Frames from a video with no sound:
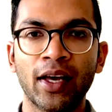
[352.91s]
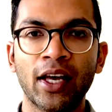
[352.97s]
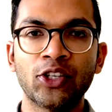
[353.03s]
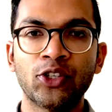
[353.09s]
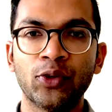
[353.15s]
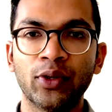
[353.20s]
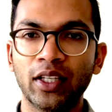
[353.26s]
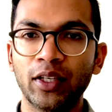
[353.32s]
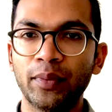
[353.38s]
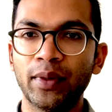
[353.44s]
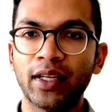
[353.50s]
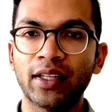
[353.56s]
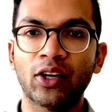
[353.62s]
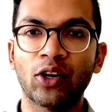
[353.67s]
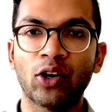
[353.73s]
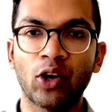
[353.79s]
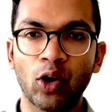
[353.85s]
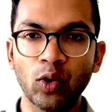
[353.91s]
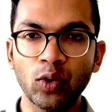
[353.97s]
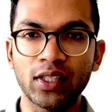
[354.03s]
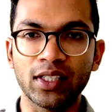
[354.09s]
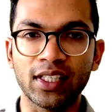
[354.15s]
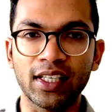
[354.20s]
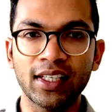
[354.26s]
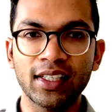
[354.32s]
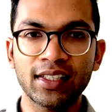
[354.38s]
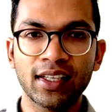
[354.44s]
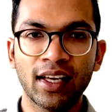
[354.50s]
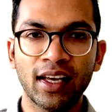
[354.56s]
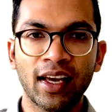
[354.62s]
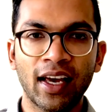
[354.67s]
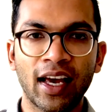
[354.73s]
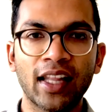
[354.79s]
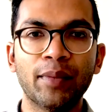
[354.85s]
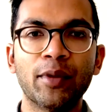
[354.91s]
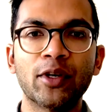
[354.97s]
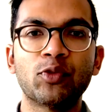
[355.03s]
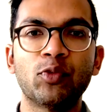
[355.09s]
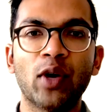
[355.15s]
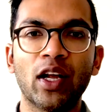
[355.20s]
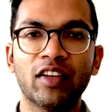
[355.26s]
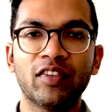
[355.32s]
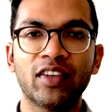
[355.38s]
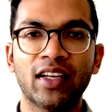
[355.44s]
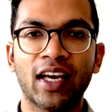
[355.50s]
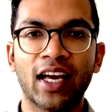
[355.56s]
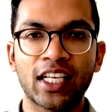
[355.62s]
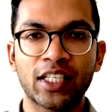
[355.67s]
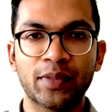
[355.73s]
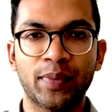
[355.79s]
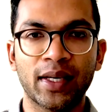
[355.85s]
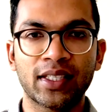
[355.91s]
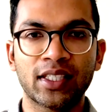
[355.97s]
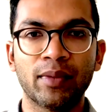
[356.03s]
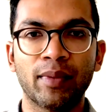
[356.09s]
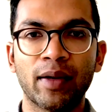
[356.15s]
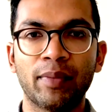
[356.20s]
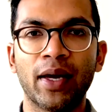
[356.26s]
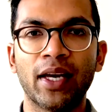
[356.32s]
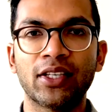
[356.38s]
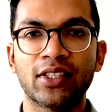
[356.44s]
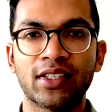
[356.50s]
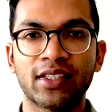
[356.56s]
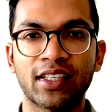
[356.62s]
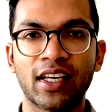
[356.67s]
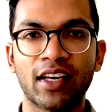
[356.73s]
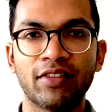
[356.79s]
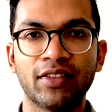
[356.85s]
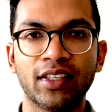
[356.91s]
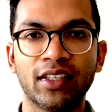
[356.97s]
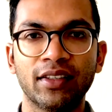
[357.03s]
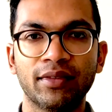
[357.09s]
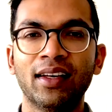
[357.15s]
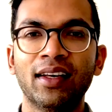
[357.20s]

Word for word: to illuminate the whole disease and the most relevant aspects to my patient's safety.